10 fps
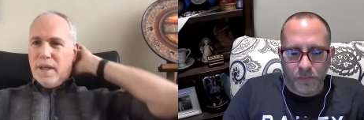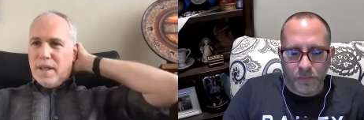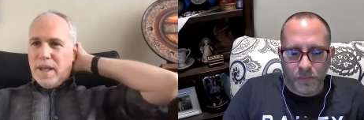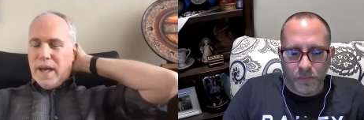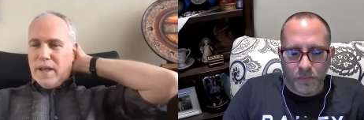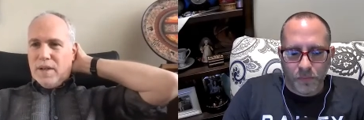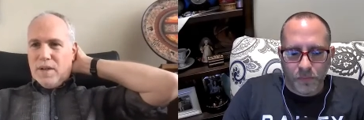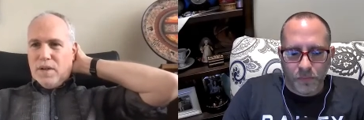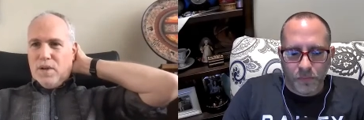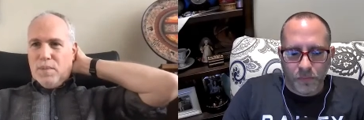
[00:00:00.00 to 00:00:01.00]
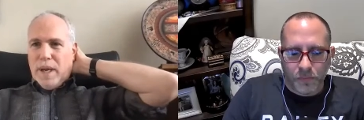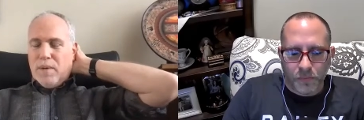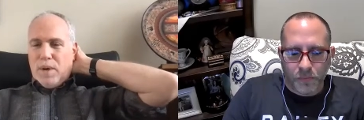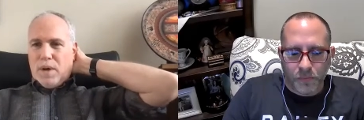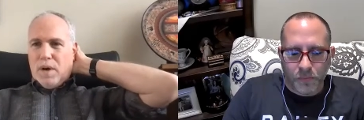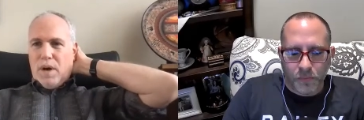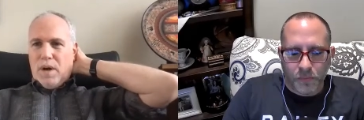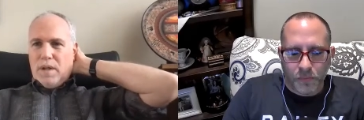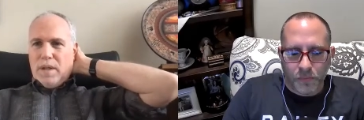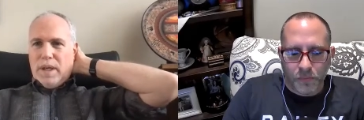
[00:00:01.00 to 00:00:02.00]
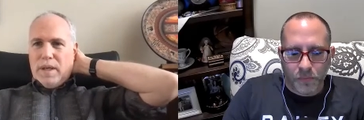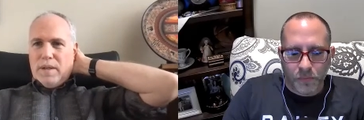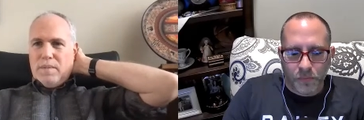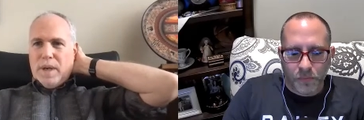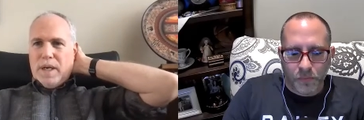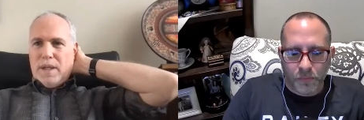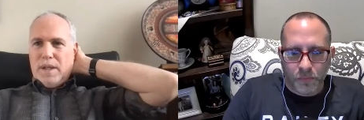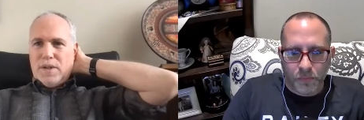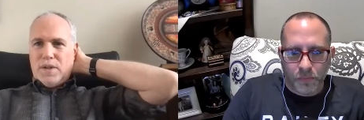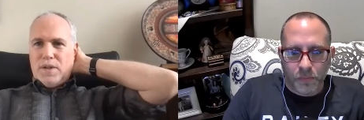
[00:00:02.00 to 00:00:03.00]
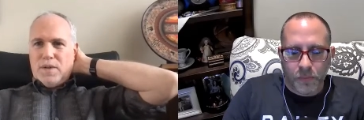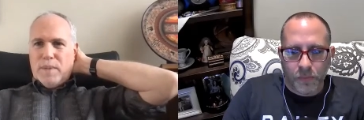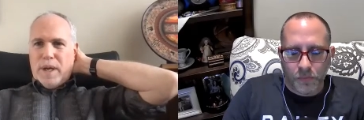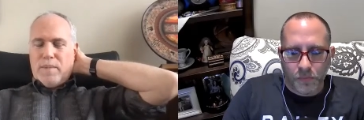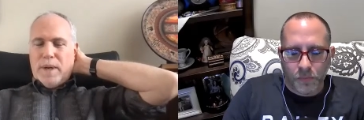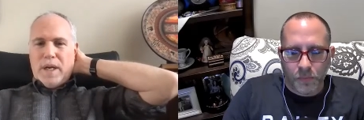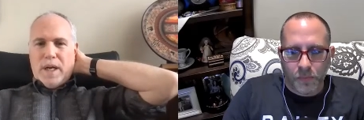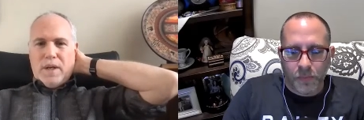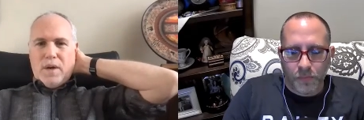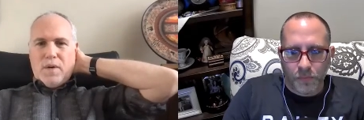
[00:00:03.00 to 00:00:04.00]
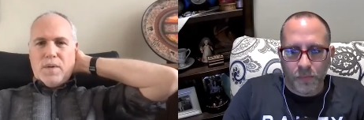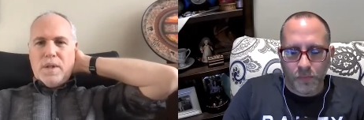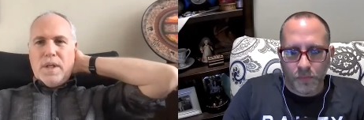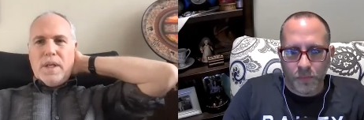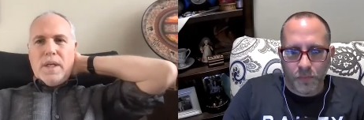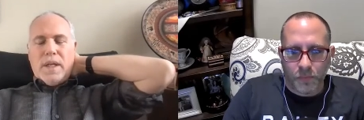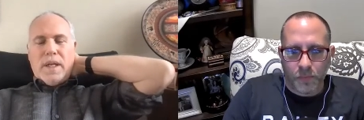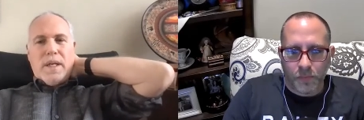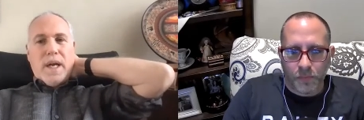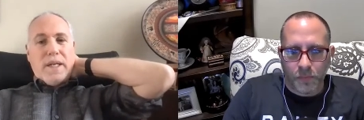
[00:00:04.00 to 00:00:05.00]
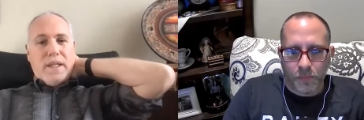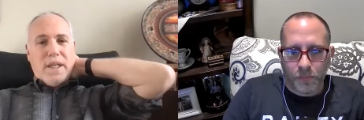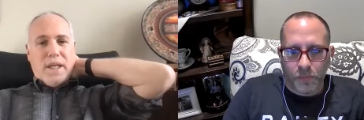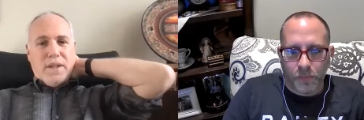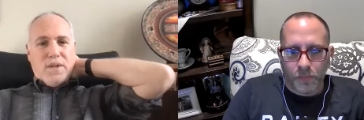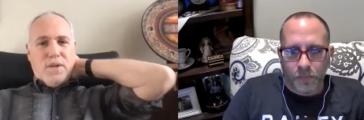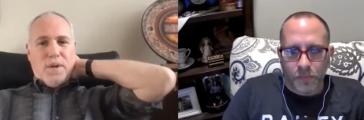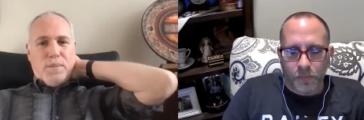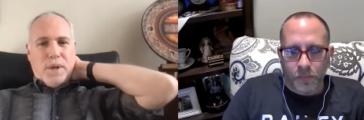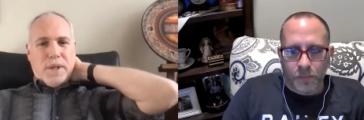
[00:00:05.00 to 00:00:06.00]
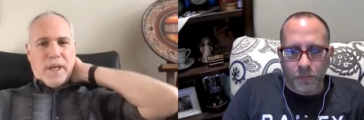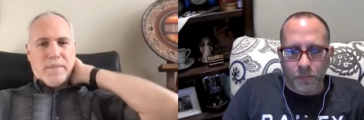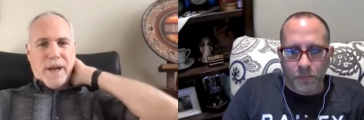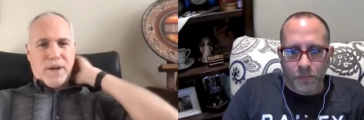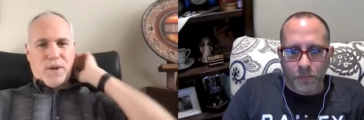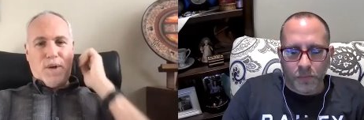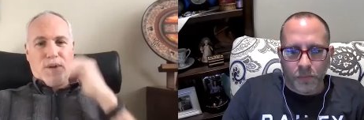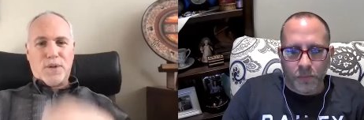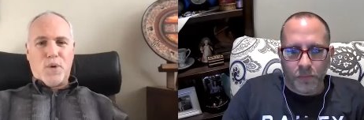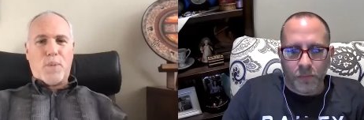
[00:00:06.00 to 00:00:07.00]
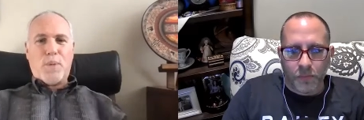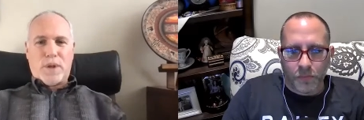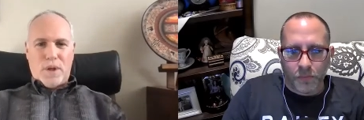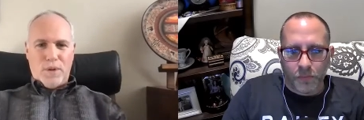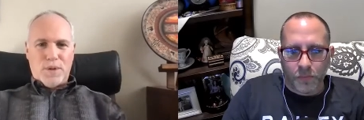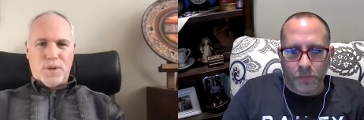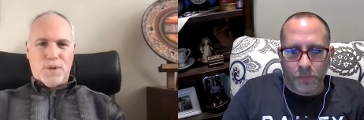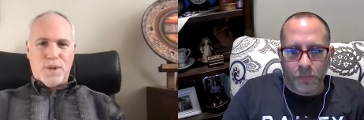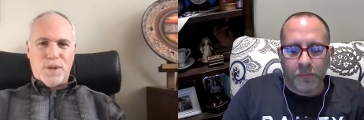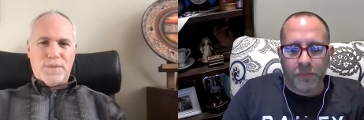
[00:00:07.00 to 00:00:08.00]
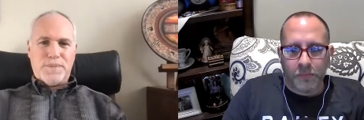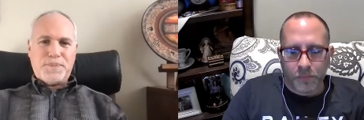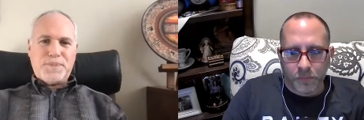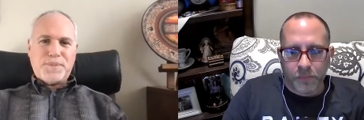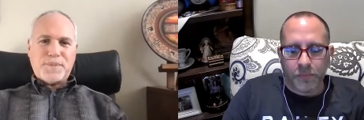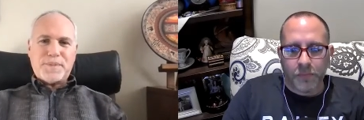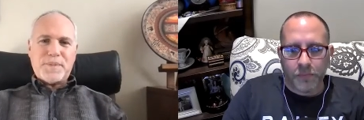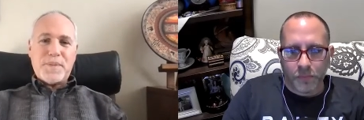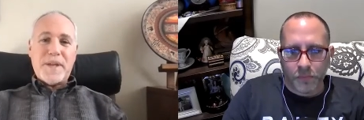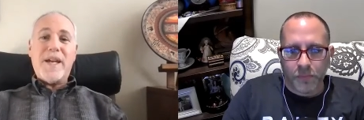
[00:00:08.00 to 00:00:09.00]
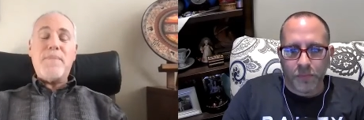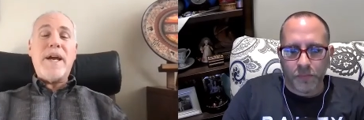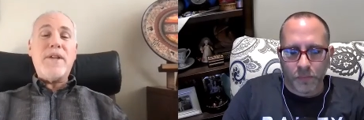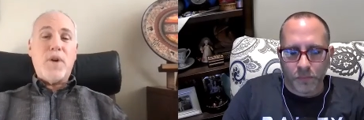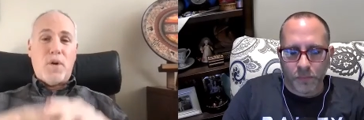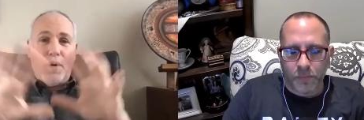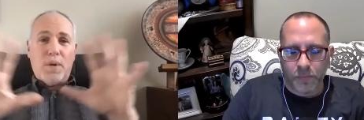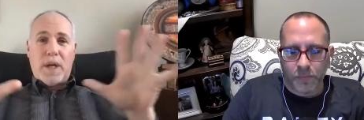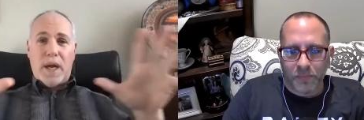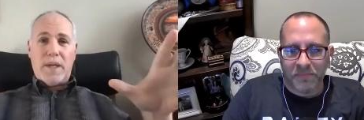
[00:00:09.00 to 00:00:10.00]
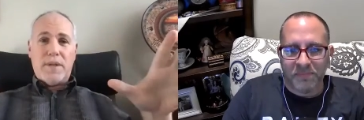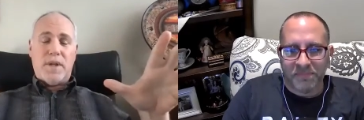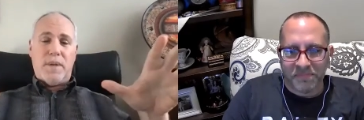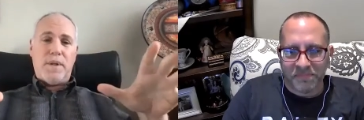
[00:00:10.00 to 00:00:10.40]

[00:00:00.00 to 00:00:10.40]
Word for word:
Speaker 1: that you may recall, and many of the listeners may or may not know, that in 1982 a book came out called Corporate Cultures, and it made the whole concept